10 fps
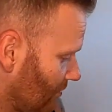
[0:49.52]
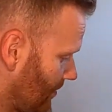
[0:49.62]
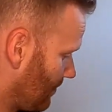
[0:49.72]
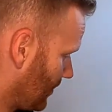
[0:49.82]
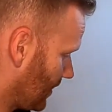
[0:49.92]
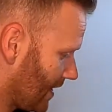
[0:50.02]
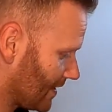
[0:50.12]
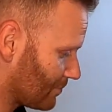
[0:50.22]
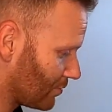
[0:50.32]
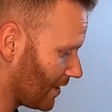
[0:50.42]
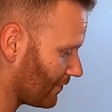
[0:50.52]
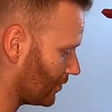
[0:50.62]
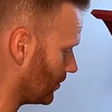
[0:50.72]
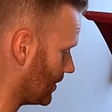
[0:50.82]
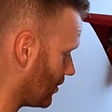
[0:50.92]
Remember that brake
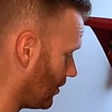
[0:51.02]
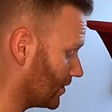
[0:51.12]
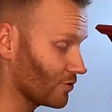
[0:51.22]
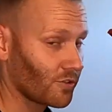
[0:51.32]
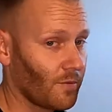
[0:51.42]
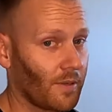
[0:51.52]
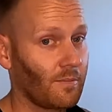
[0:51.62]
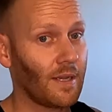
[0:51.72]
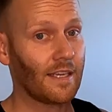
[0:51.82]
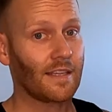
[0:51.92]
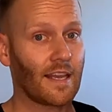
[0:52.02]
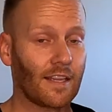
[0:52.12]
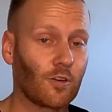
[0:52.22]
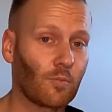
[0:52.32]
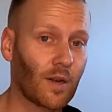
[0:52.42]
fluid is hygroscopic, meaning
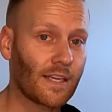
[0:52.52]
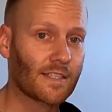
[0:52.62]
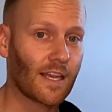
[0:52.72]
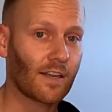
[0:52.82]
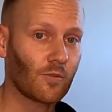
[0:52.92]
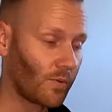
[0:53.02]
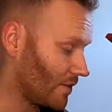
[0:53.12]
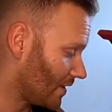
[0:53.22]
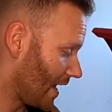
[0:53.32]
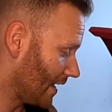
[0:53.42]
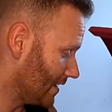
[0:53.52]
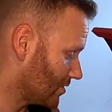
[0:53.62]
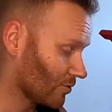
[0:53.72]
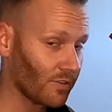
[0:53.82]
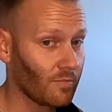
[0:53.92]
that it'll break down with any
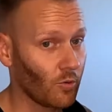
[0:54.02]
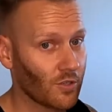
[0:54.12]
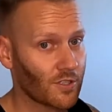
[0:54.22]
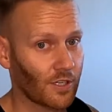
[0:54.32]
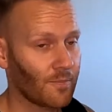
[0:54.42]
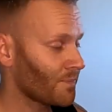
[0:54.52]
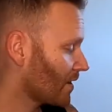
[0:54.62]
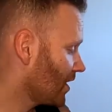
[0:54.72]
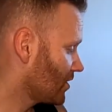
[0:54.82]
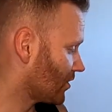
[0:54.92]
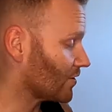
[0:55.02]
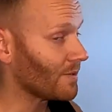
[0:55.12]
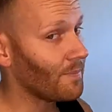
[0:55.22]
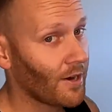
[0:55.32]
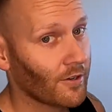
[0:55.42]
sort of moisture. So it's
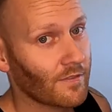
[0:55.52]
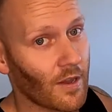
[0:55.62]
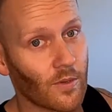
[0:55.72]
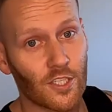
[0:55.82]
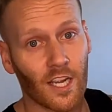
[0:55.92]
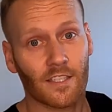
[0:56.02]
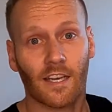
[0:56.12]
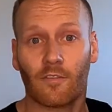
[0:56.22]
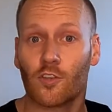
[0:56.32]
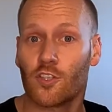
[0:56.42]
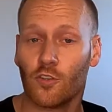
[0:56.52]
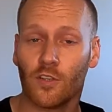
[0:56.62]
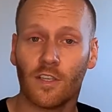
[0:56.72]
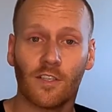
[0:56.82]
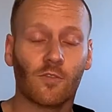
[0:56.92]
imperative that we change it every 2
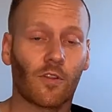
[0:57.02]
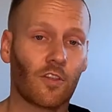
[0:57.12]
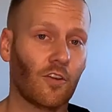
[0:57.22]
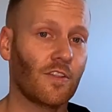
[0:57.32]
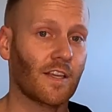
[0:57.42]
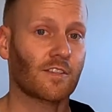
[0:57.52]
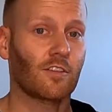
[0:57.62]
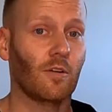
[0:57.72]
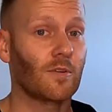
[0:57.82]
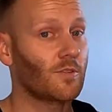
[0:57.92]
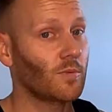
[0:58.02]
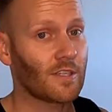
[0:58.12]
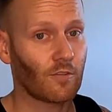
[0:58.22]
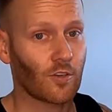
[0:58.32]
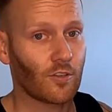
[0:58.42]
years or 30,000 kilometers,
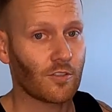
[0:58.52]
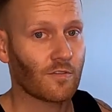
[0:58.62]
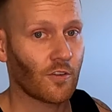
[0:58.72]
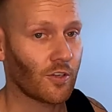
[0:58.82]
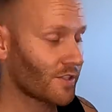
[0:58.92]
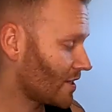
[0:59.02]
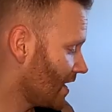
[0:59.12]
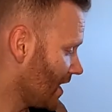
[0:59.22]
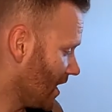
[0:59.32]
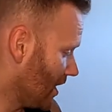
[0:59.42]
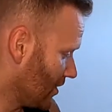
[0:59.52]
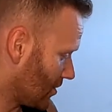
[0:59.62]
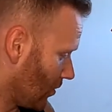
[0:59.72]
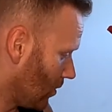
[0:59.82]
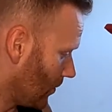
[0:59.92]
whichever occurs first.
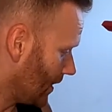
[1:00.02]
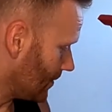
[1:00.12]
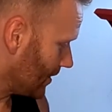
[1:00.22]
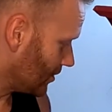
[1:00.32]
So what we need to be